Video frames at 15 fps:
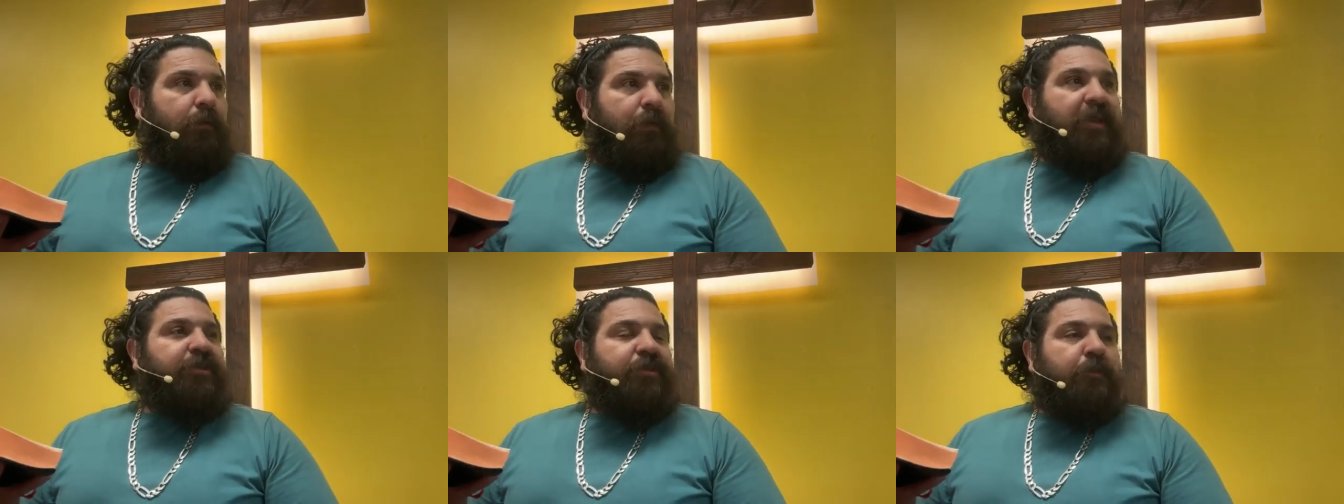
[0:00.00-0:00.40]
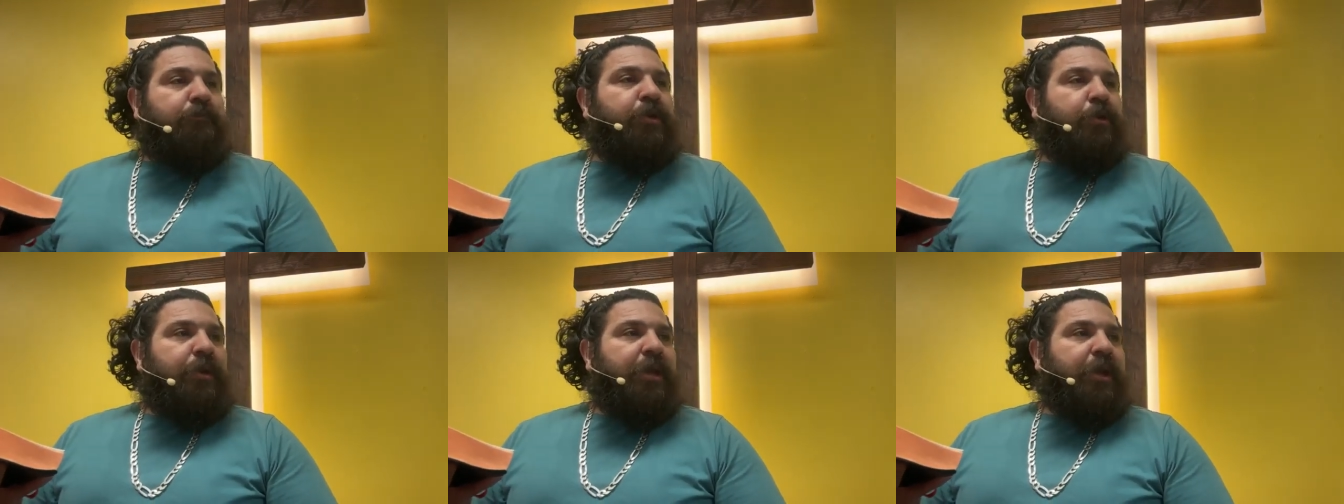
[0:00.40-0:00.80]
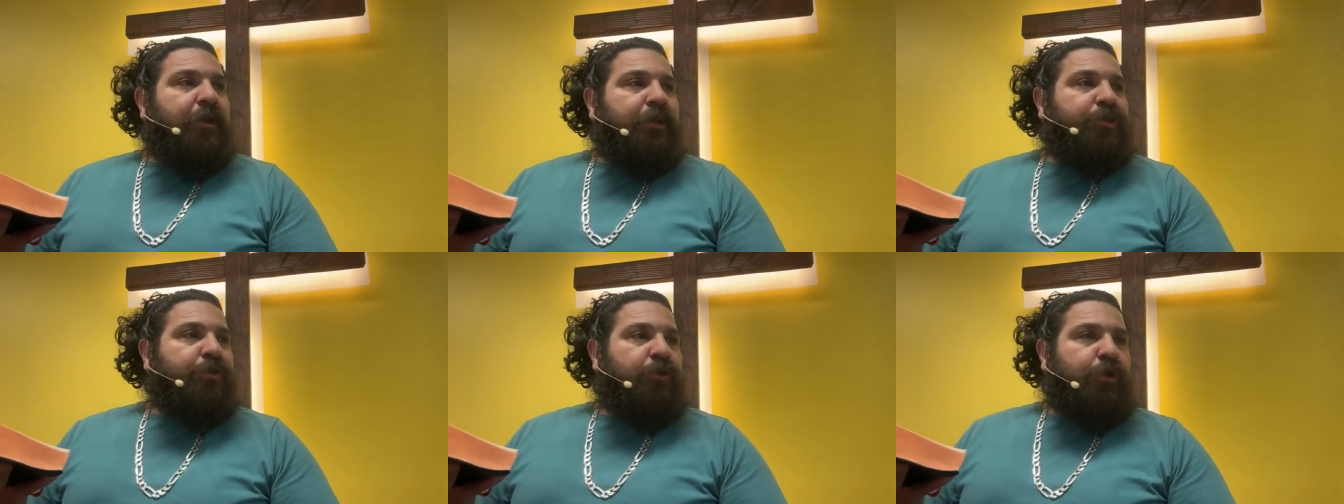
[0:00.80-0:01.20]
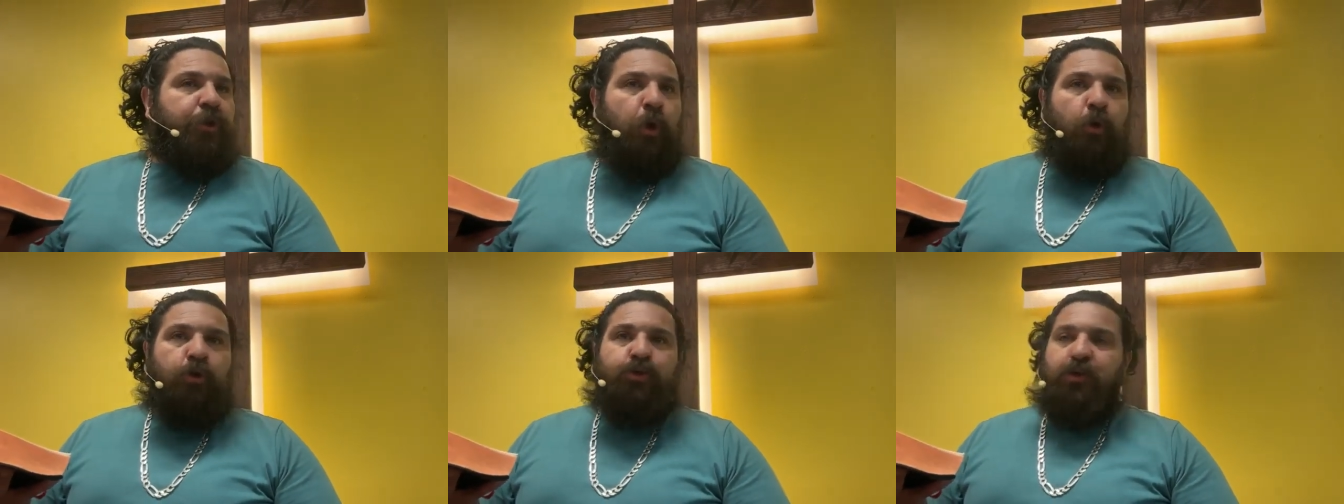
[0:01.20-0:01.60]
That's the beauty here, too.
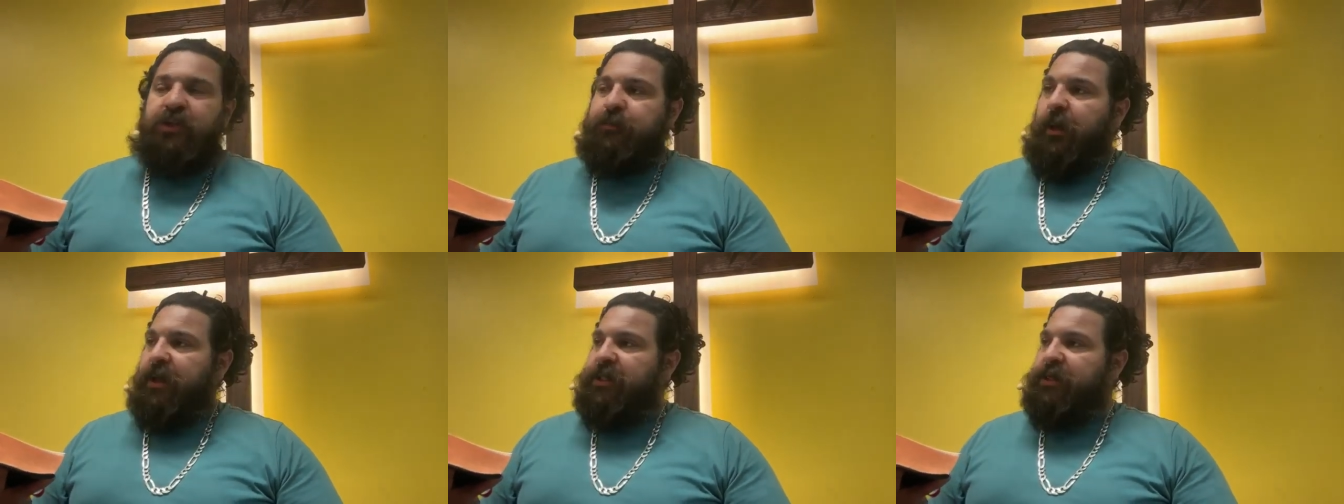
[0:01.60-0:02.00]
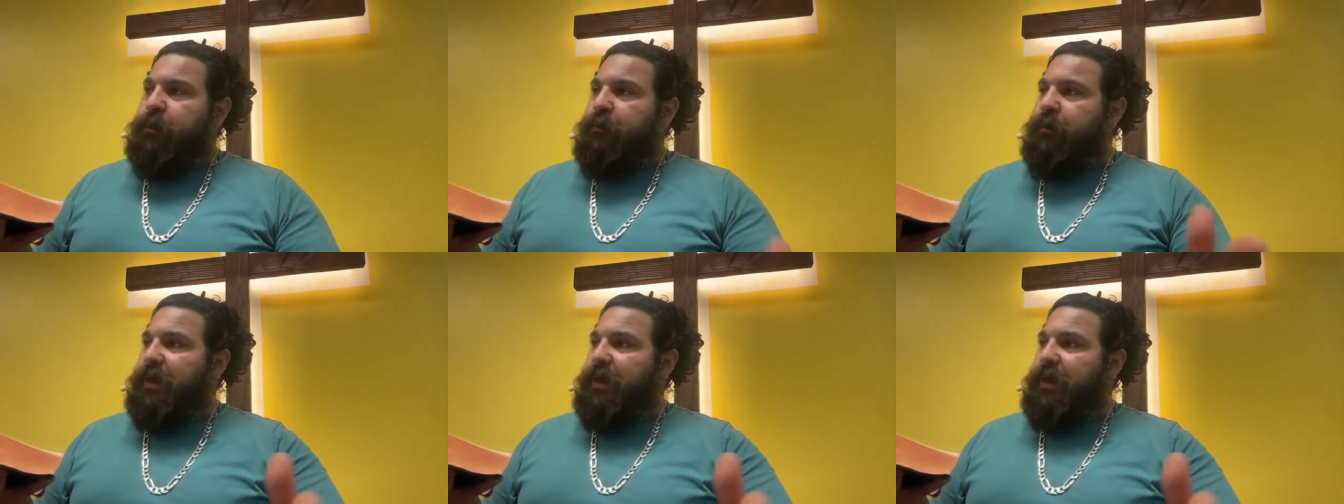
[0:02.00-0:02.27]
You know who's responsible